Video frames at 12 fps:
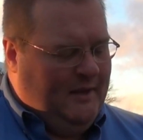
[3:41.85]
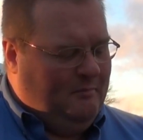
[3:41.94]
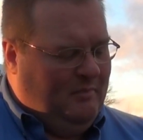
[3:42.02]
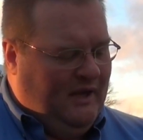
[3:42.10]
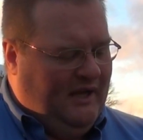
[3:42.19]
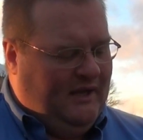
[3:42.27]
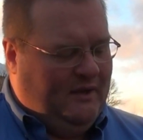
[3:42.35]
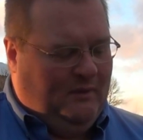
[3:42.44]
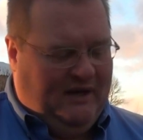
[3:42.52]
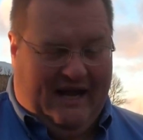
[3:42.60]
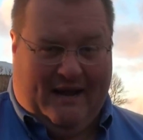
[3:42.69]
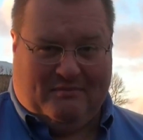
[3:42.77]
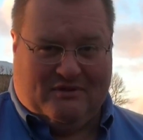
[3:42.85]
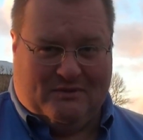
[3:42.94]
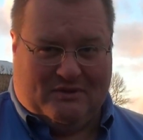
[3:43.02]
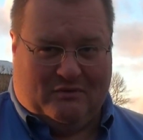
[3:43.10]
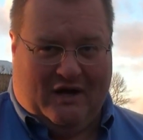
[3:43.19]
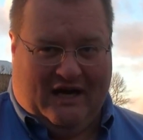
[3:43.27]
but what happens
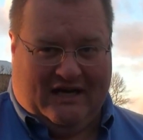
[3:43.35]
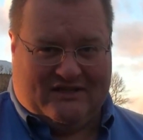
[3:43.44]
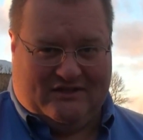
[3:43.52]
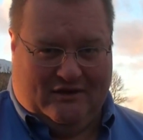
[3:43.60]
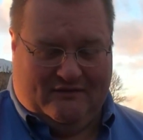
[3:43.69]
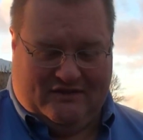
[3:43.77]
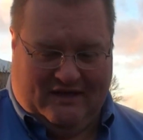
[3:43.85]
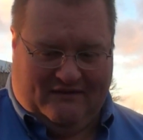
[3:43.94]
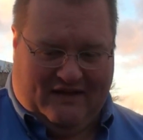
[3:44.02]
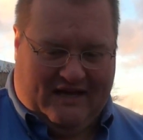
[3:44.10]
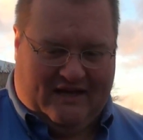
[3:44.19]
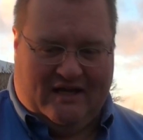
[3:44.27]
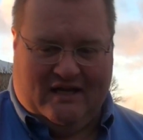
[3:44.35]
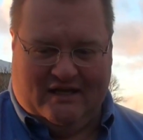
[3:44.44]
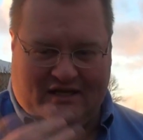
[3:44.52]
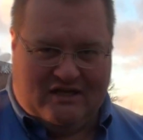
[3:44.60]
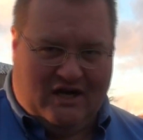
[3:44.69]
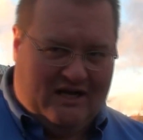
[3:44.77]
with the rocket stove is you have that
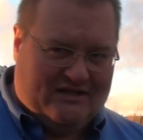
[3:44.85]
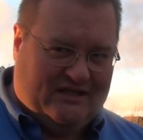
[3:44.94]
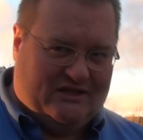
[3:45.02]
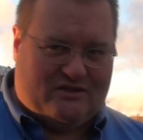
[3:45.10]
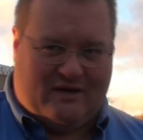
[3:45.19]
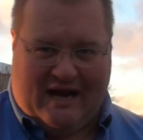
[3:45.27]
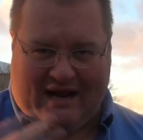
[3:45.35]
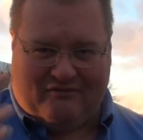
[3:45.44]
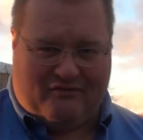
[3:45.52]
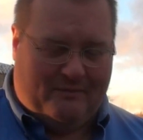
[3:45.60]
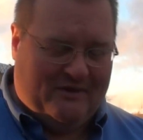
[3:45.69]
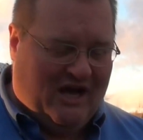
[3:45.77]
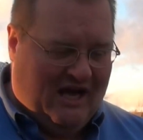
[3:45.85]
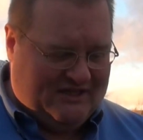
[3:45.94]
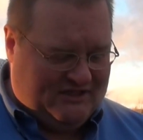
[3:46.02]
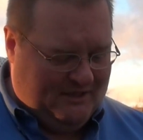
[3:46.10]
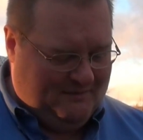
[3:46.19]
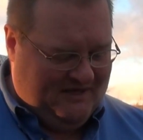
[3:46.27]
constant draft from the hot
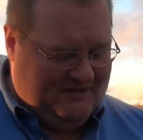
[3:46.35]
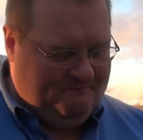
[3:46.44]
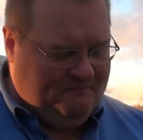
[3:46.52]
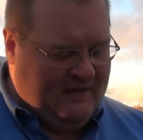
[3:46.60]
chimney